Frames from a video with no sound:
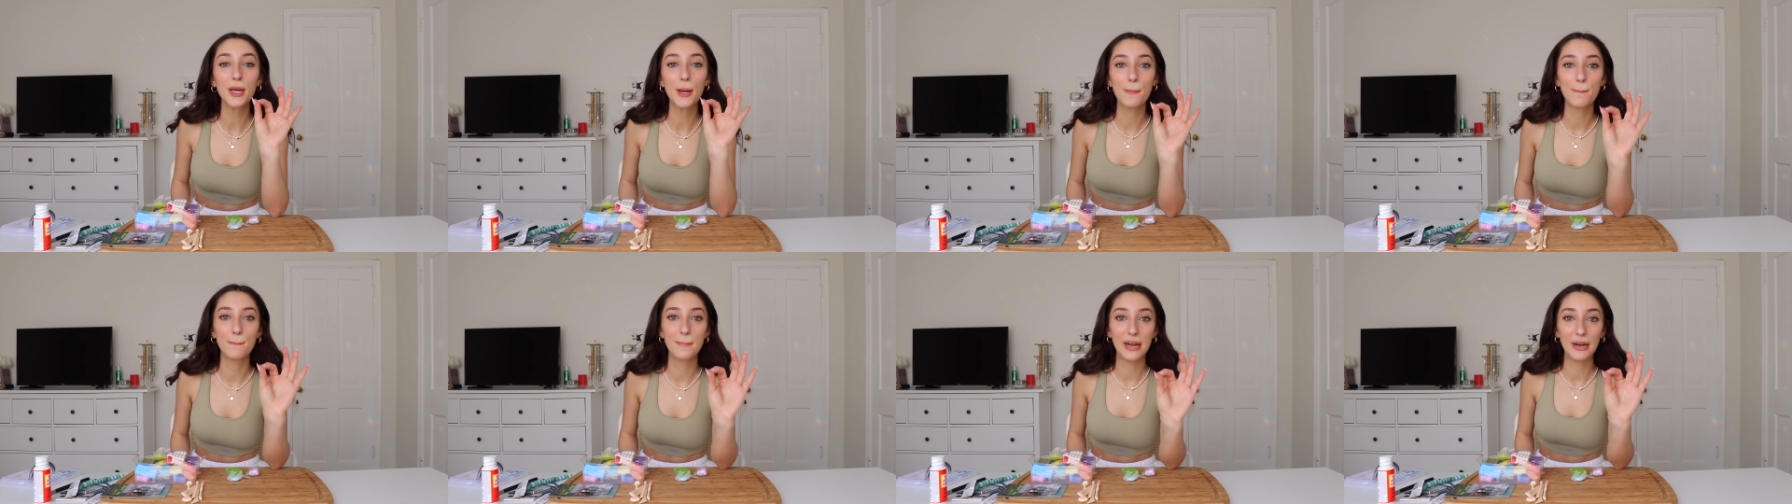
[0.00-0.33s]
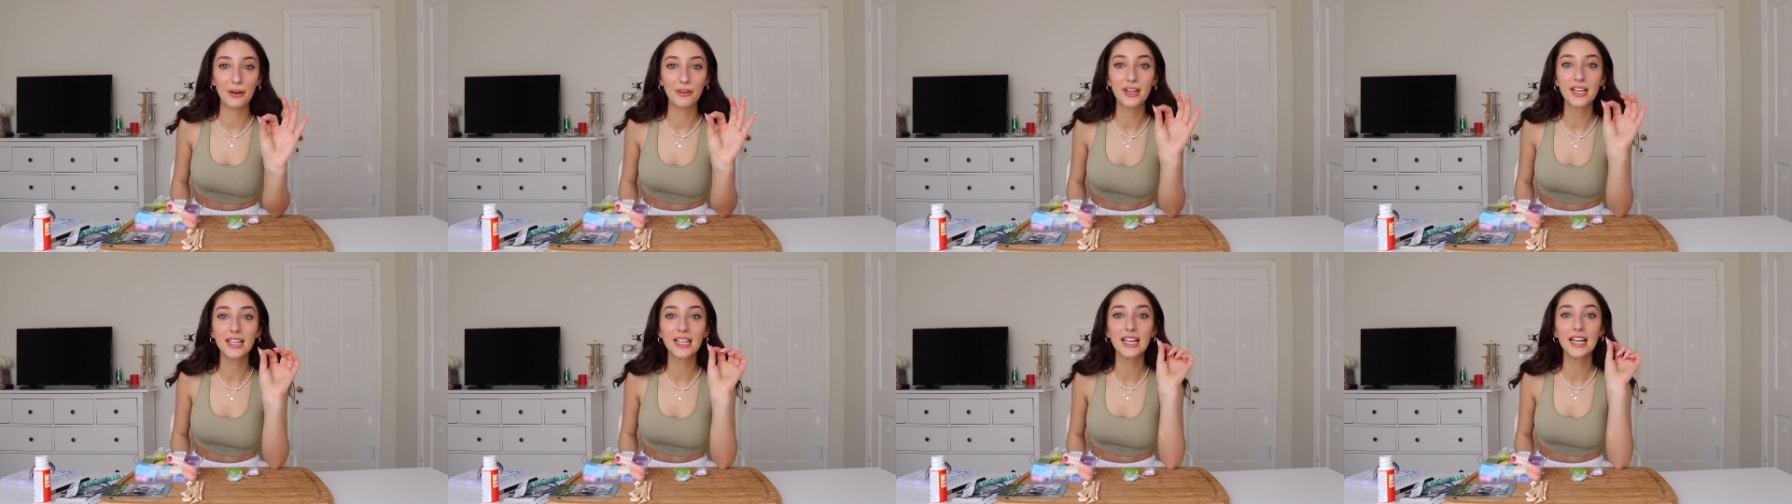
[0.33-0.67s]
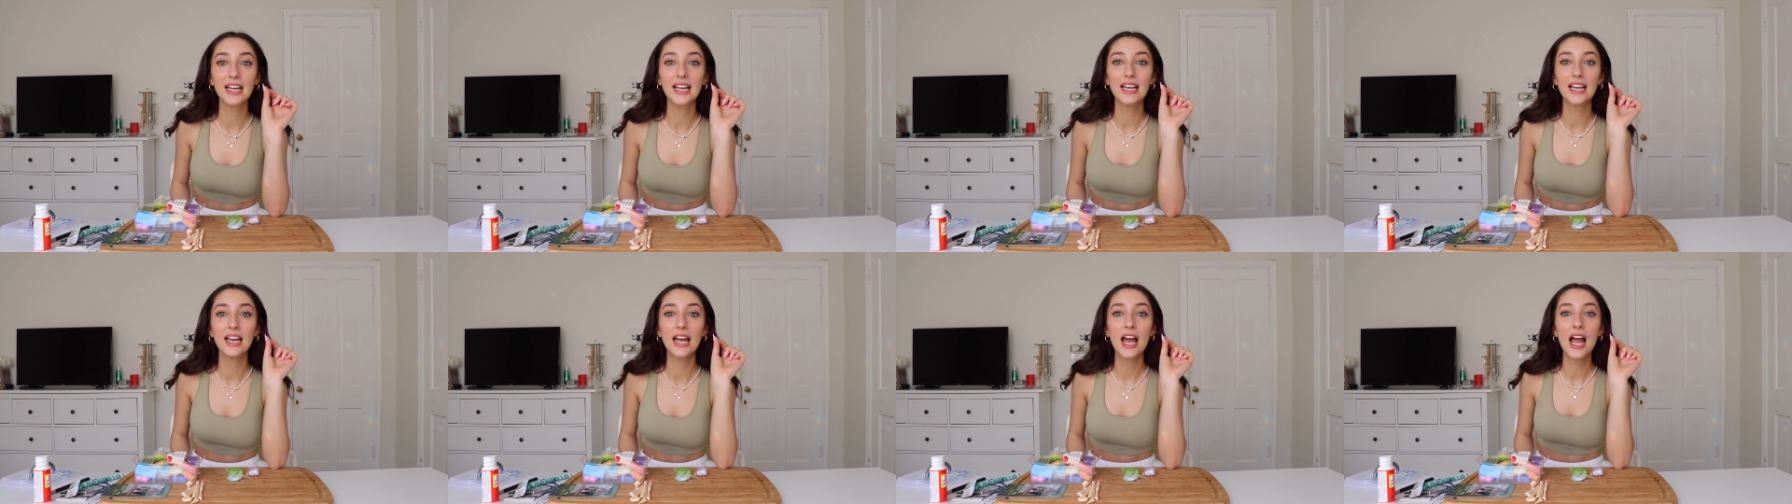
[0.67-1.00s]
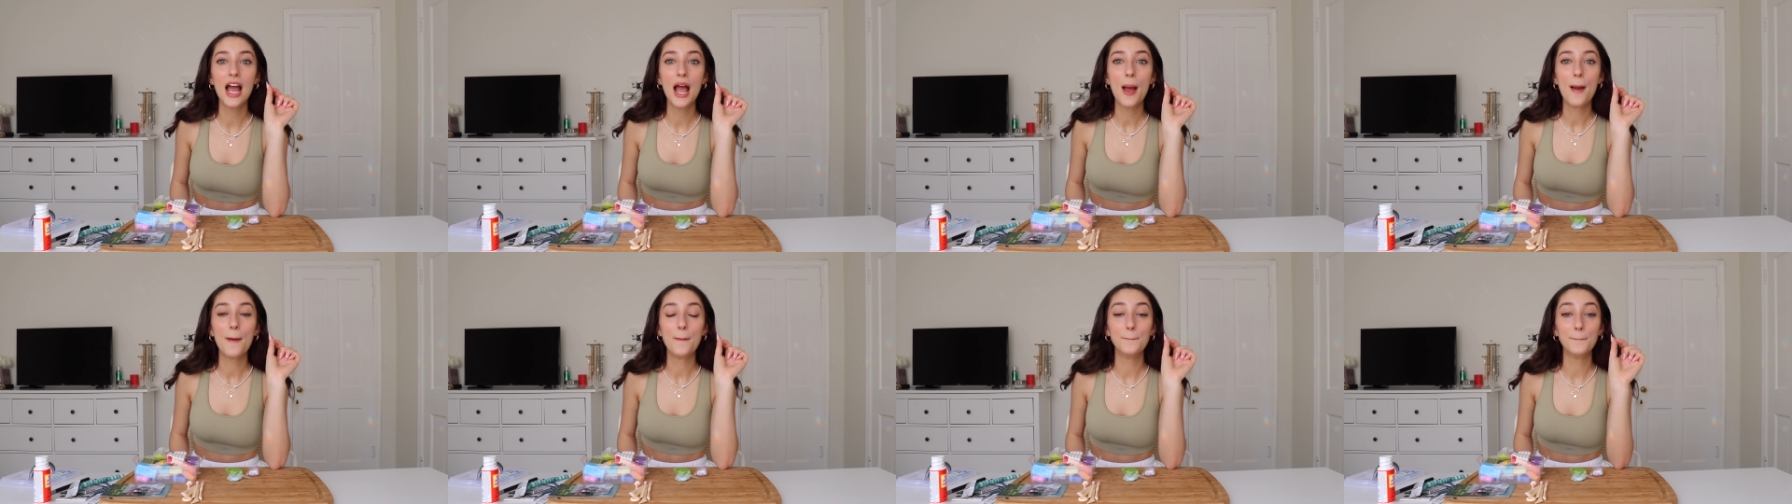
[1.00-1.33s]
American
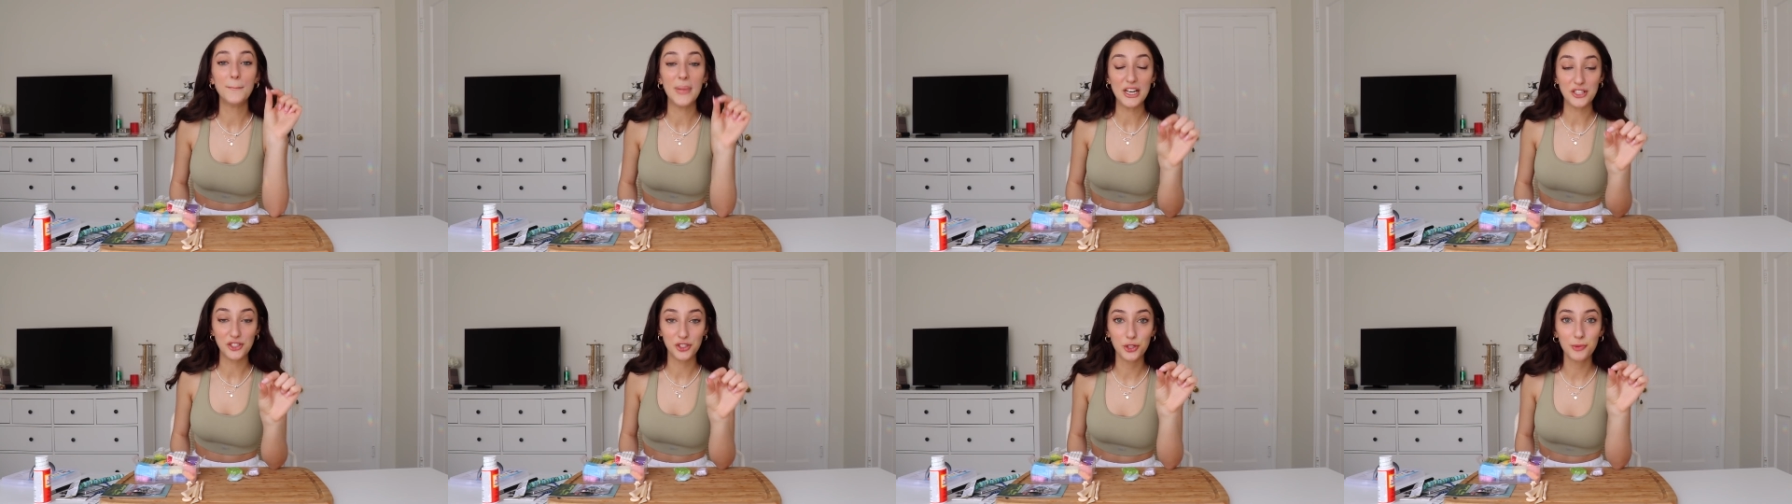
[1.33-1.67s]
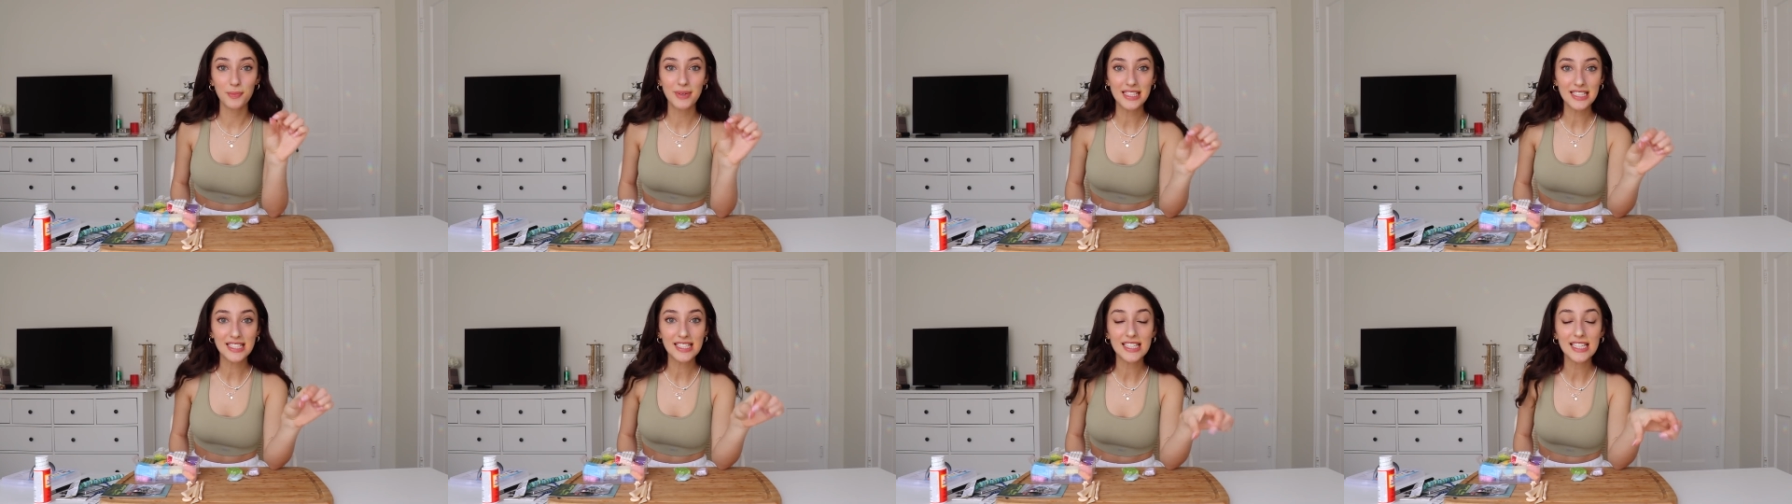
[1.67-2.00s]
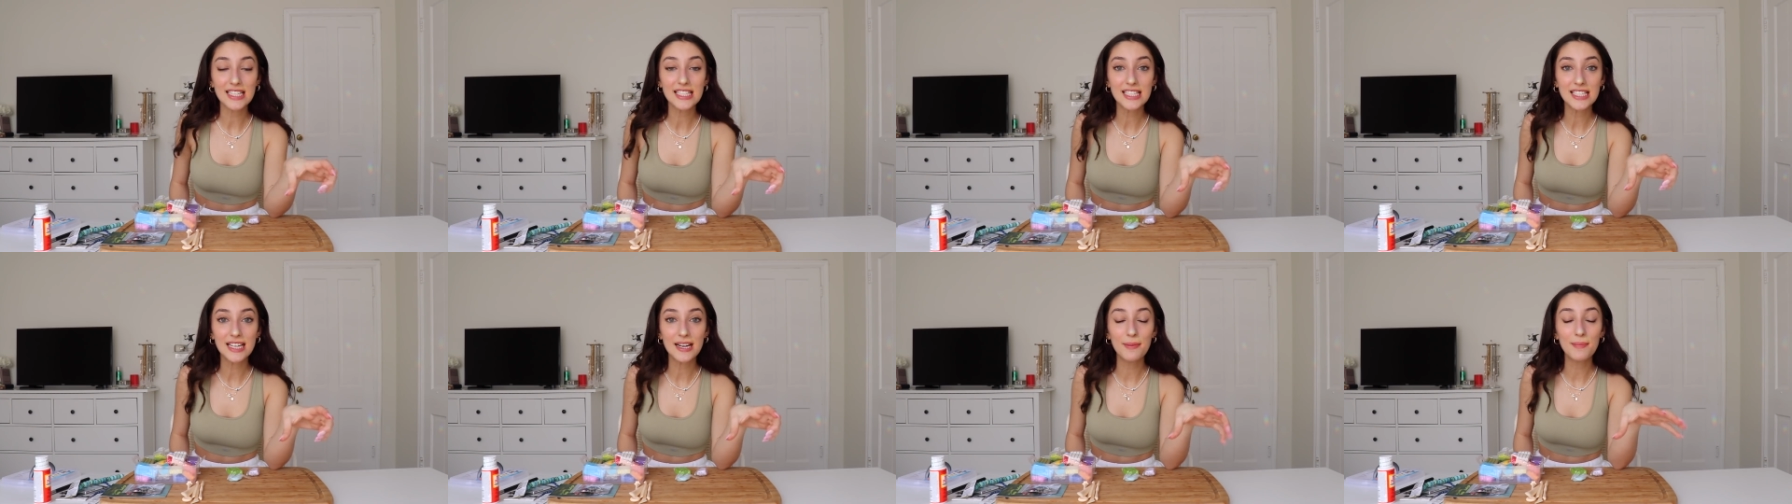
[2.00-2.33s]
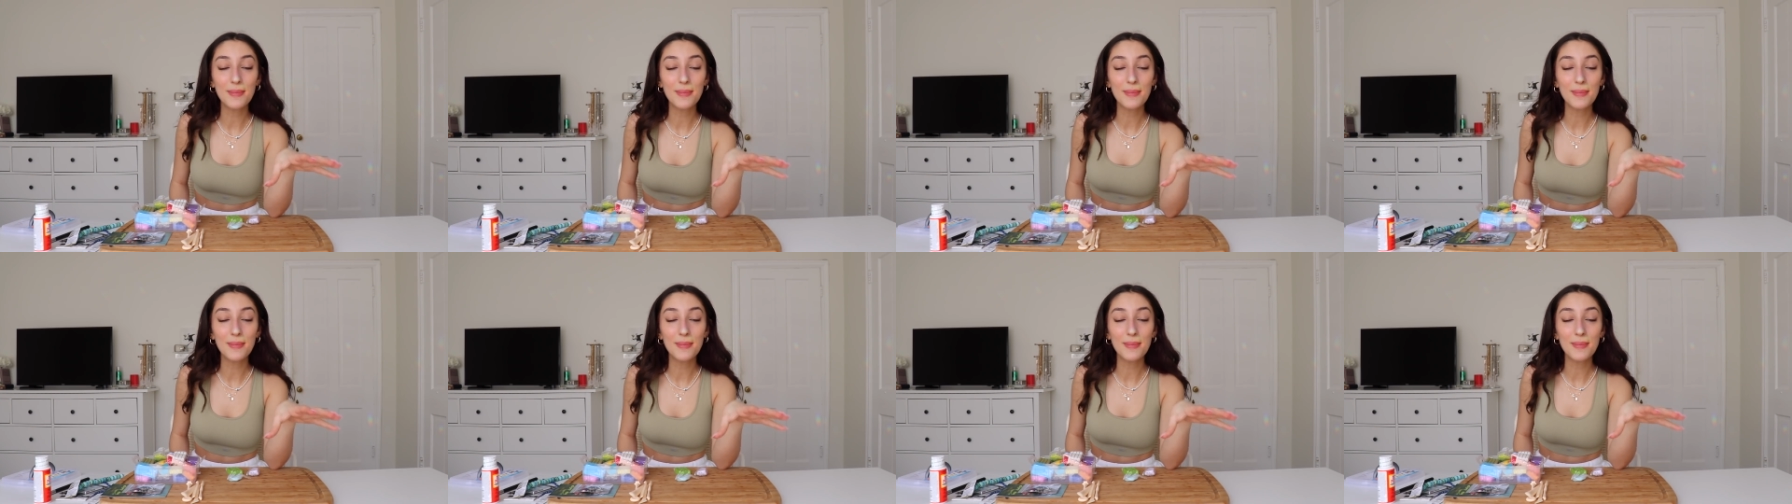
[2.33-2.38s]
measurement system.